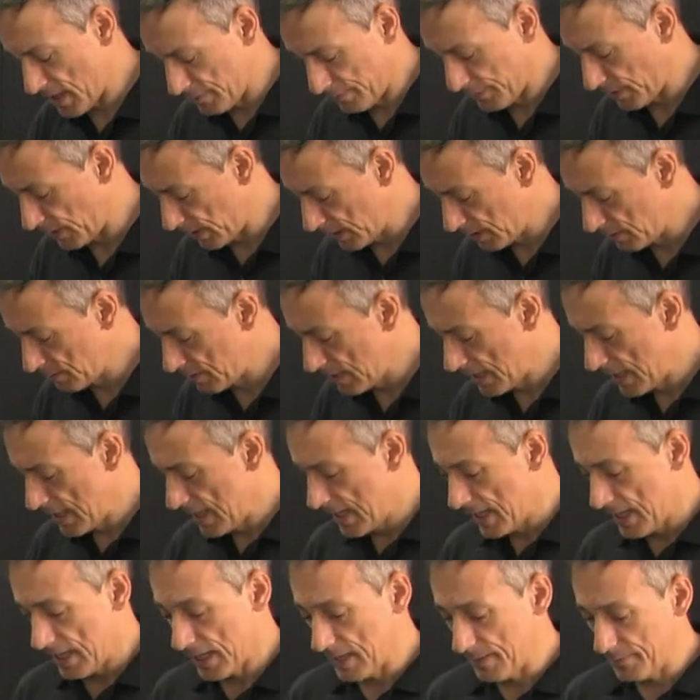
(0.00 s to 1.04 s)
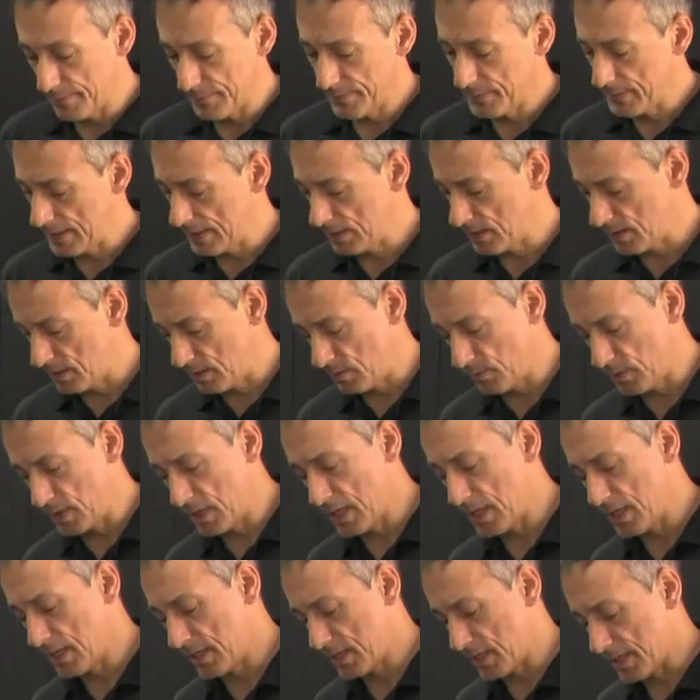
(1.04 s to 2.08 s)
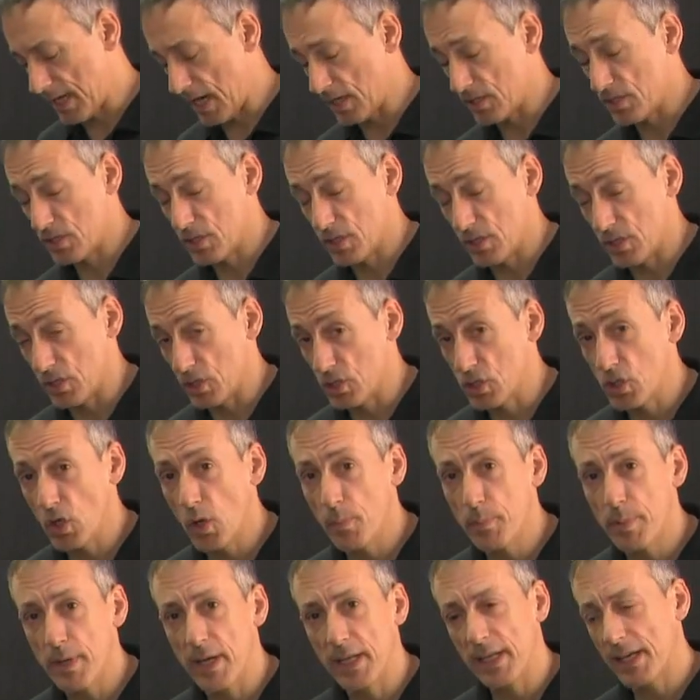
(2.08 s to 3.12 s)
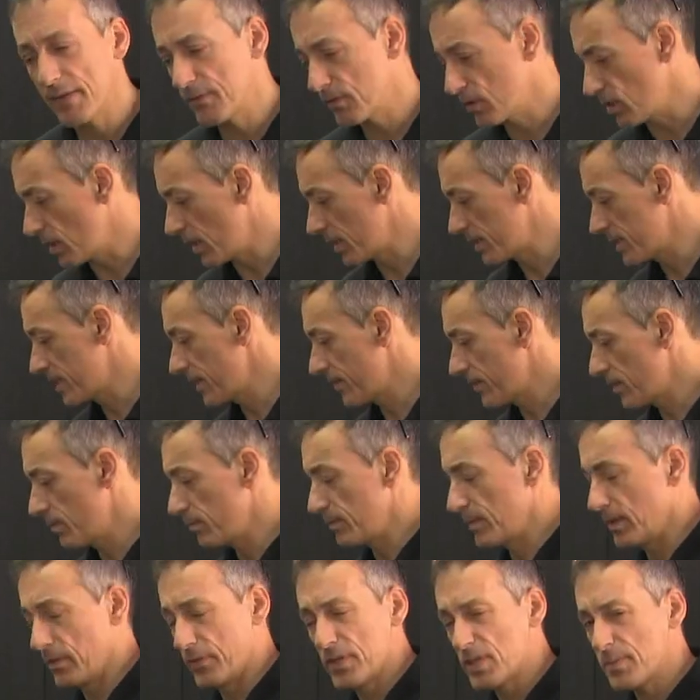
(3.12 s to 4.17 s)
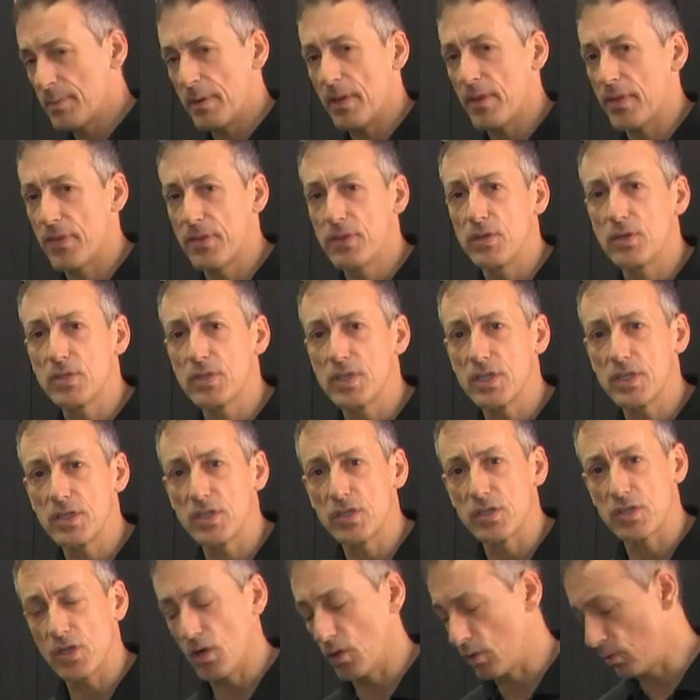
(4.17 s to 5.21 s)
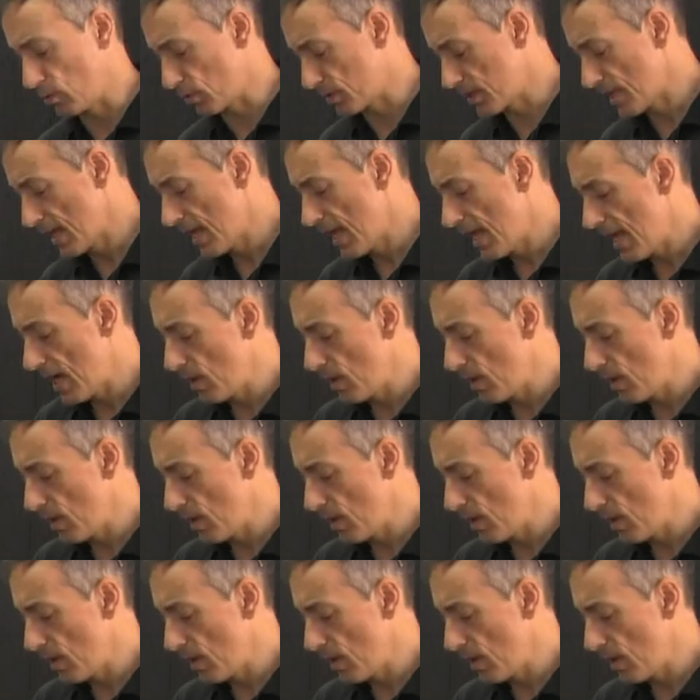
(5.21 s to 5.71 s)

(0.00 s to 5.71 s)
down below that is attached to the shop, and I've got a different mill that's about 30 years old.